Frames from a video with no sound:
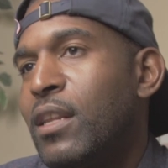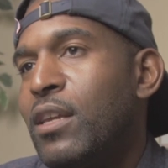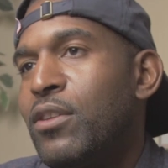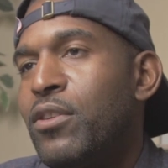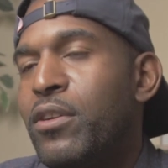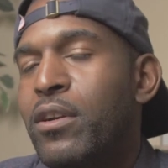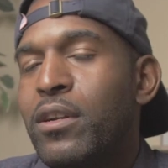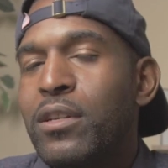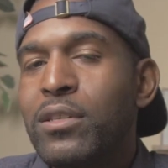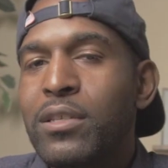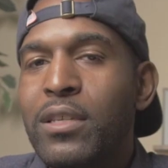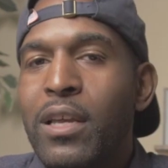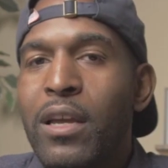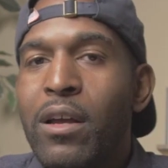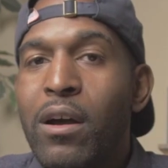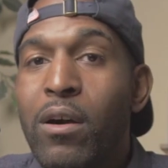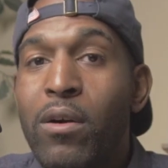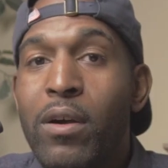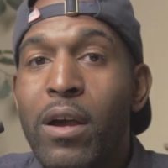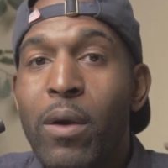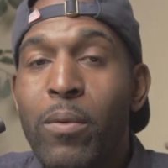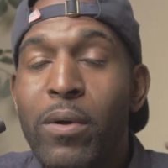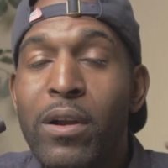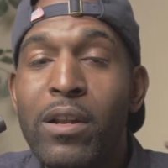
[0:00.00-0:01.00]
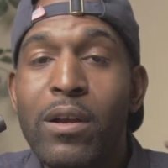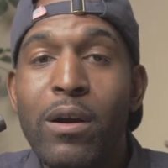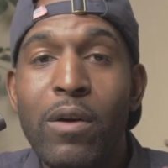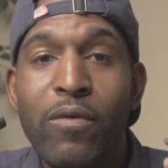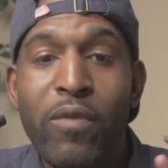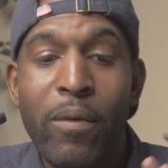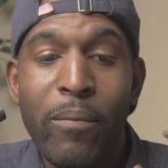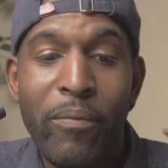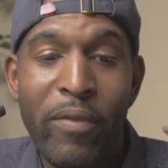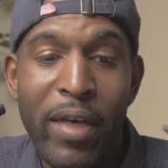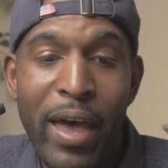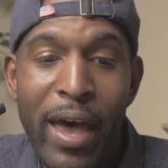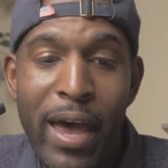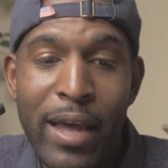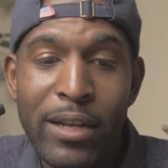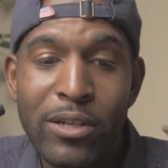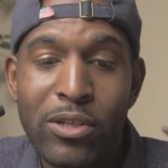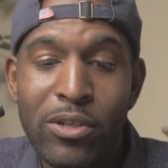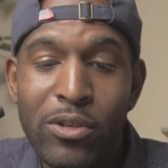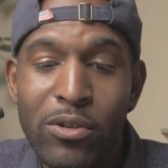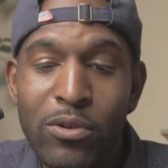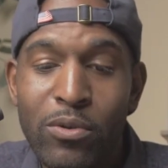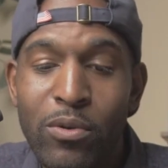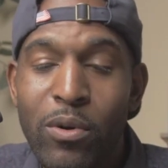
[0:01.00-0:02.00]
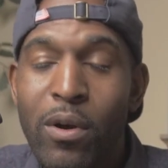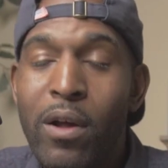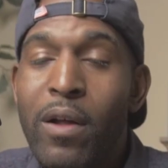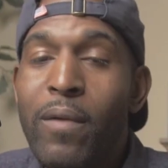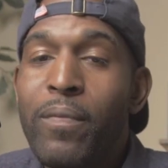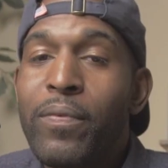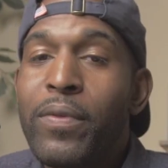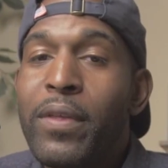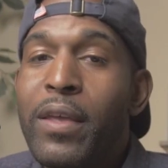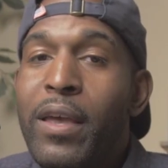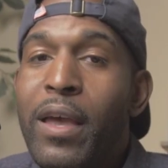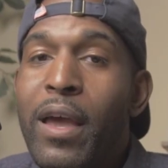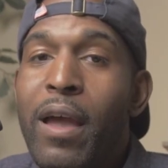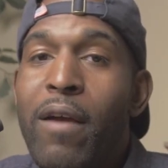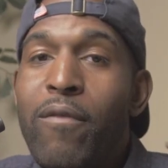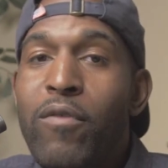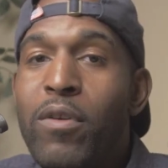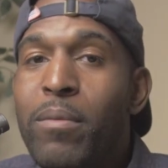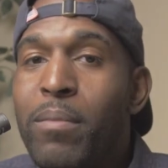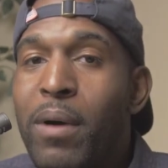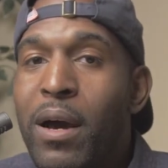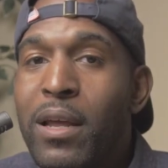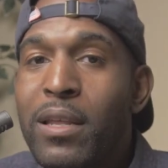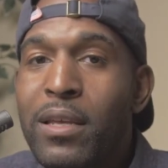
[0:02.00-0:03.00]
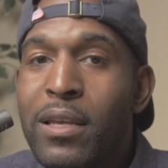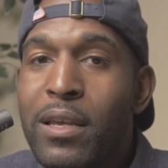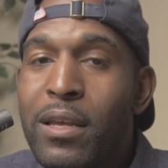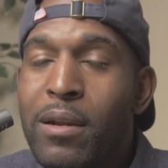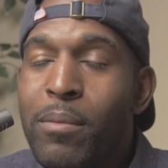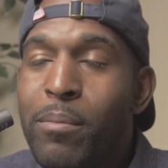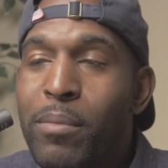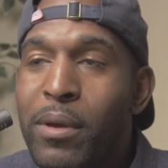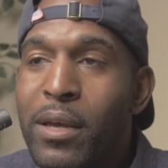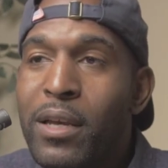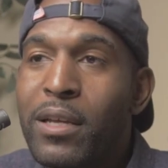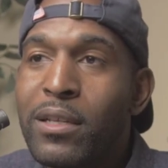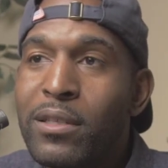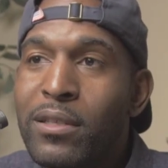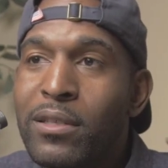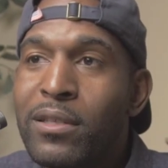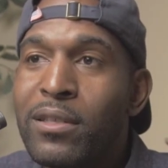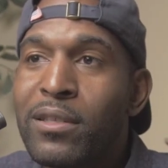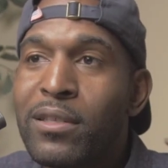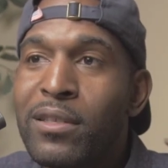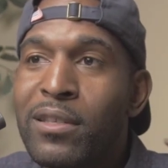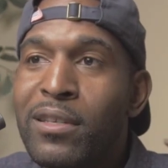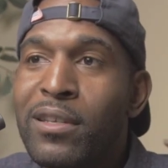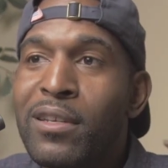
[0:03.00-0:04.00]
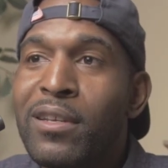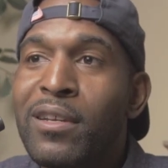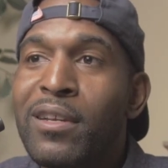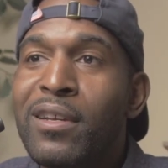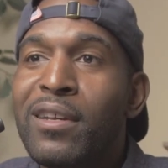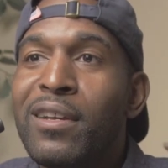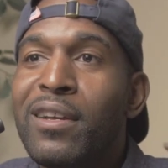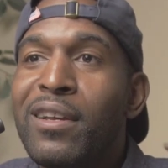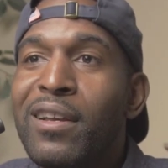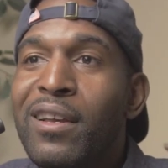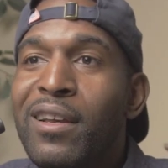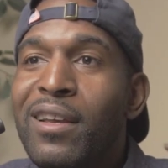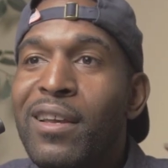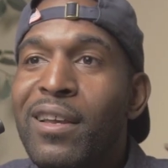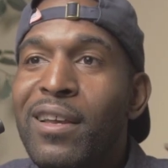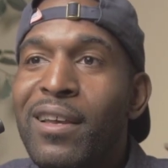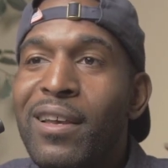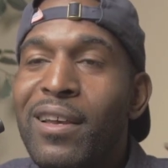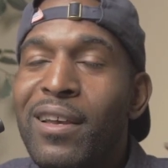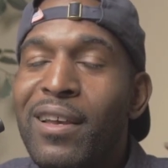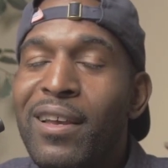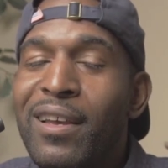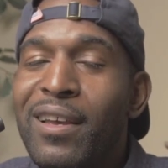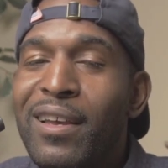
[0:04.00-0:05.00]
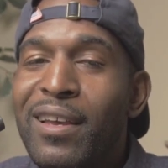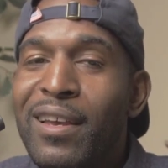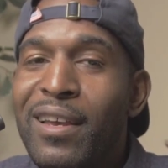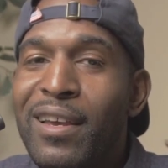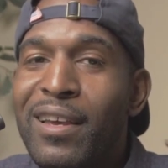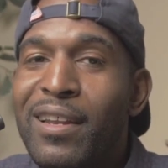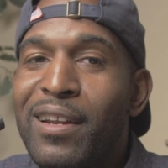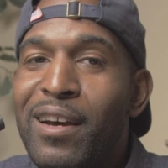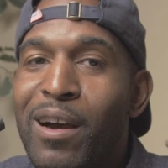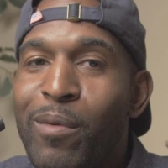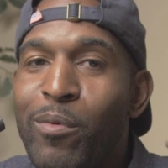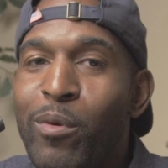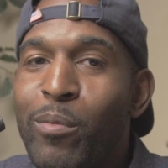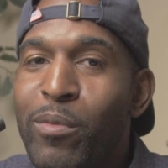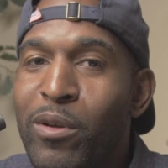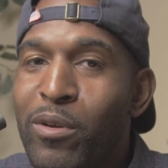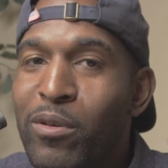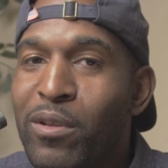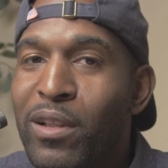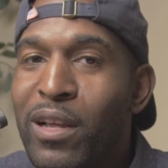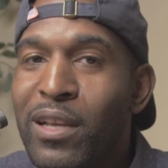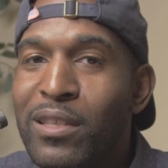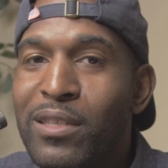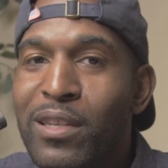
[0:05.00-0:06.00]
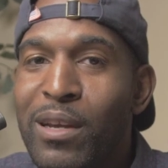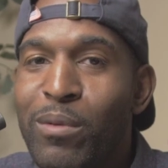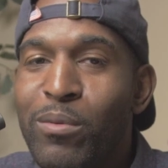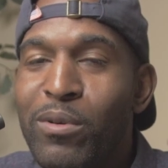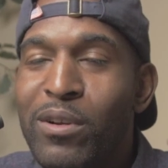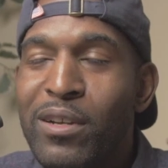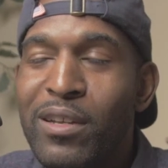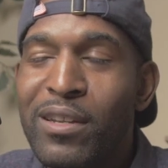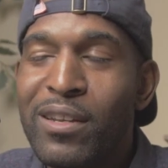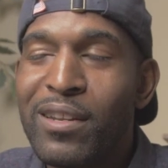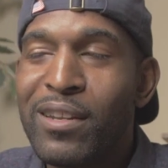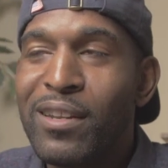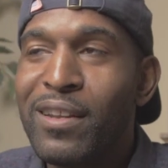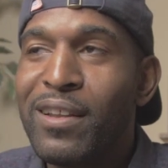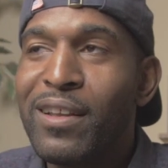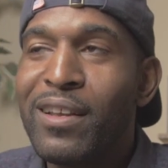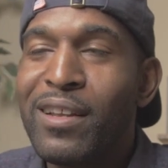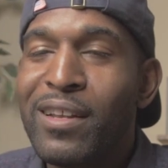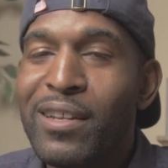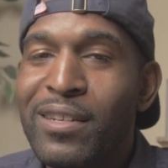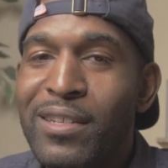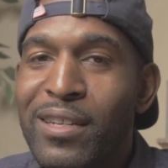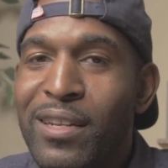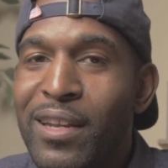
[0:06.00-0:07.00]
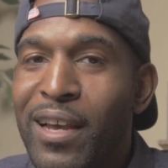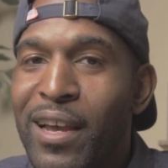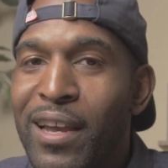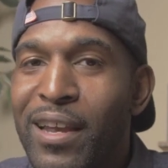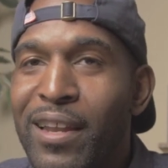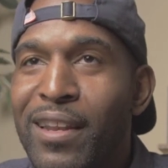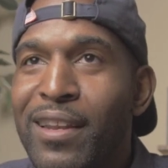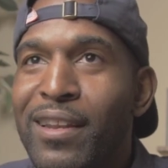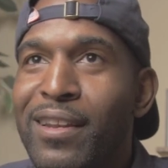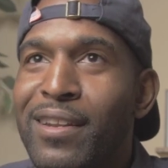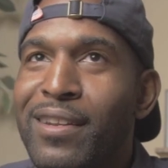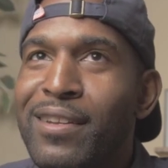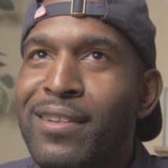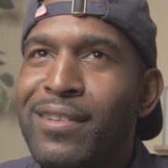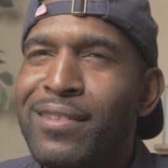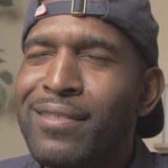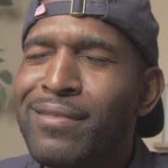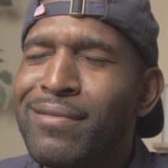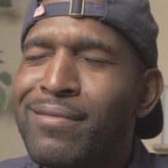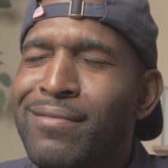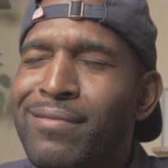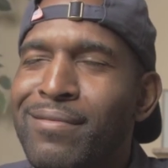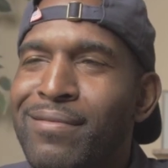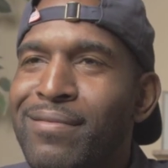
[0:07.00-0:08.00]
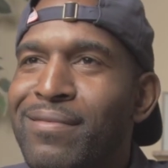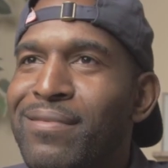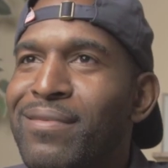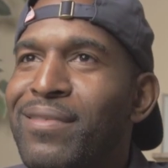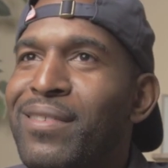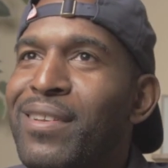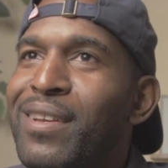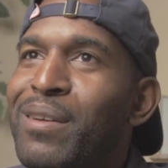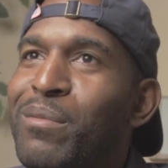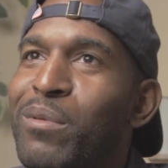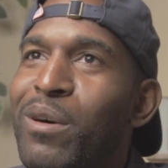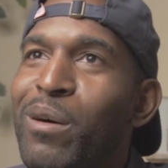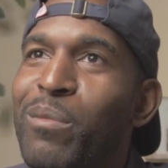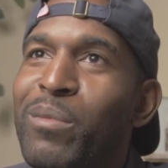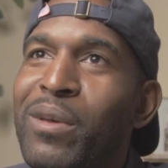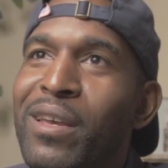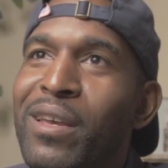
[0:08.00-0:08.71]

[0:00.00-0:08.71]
say, okay, we're gonna go from that to everybody get a Benz in an upper middle class neighborhood tonight. Come on, man.